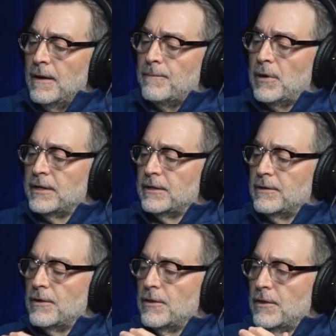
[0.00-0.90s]
but
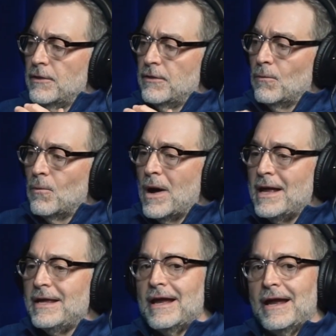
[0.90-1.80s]
the
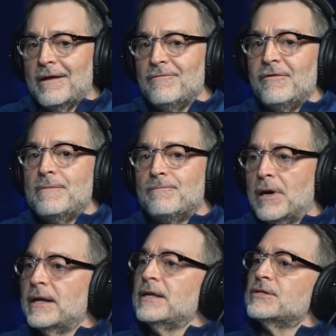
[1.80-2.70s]
way
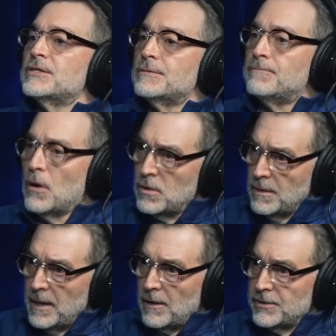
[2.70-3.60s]
everybody spoke
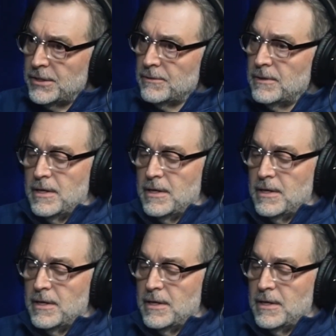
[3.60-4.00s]
about you,